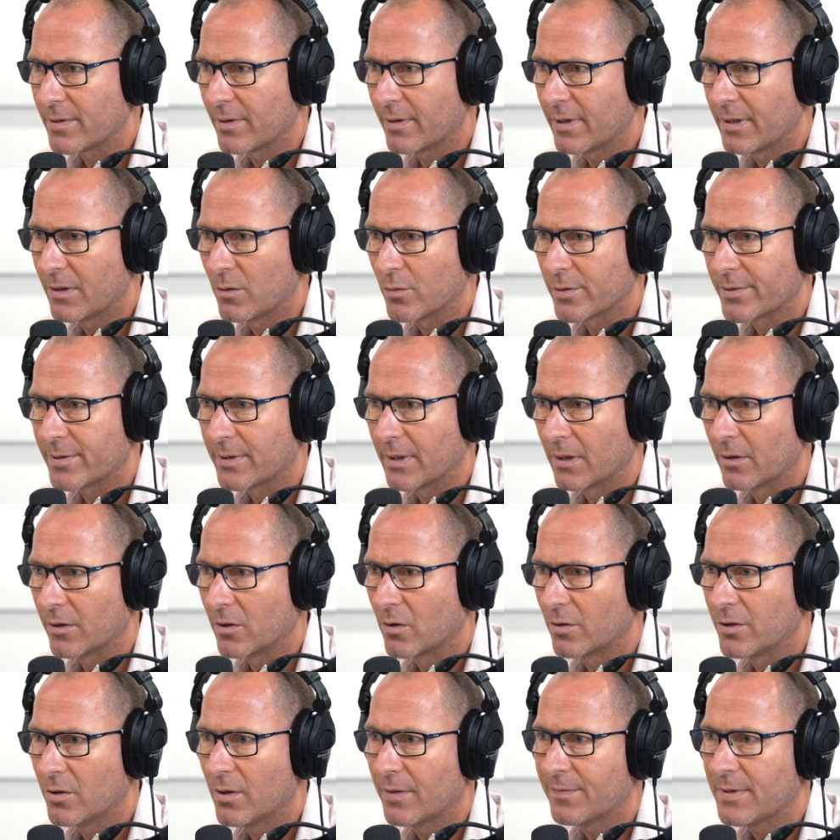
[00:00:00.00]
I don't know what's going
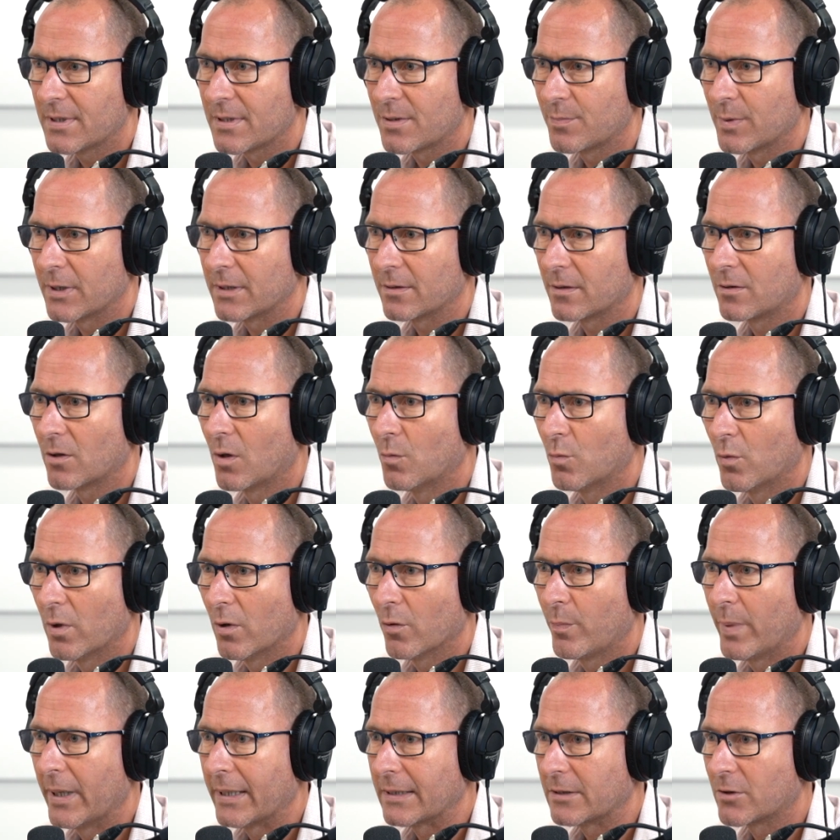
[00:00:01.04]
on. You have to speak to
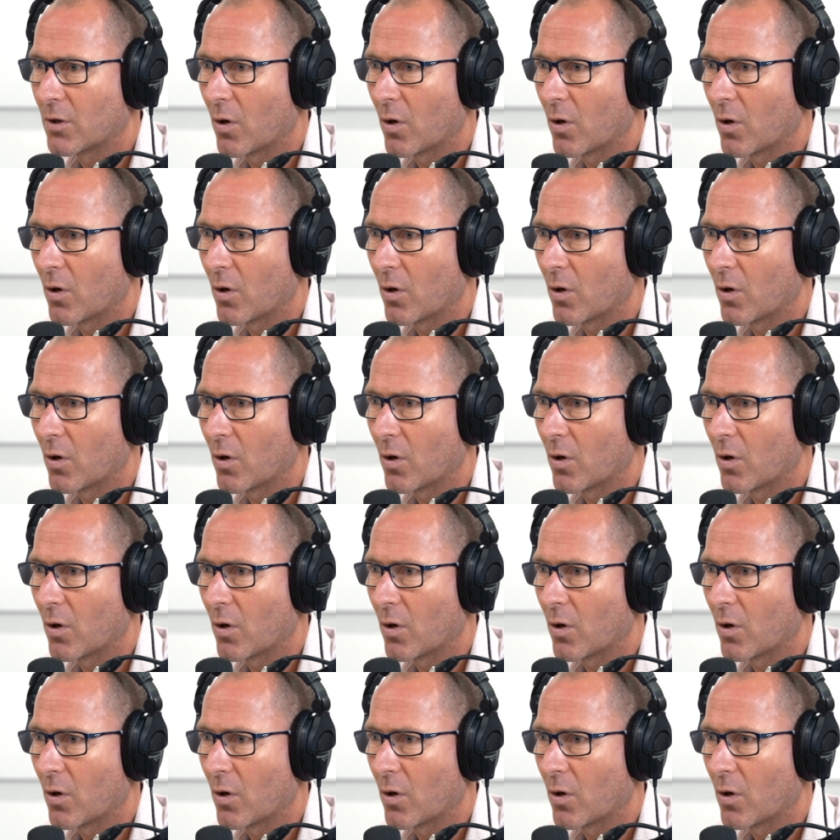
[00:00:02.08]
Commonwealth Bank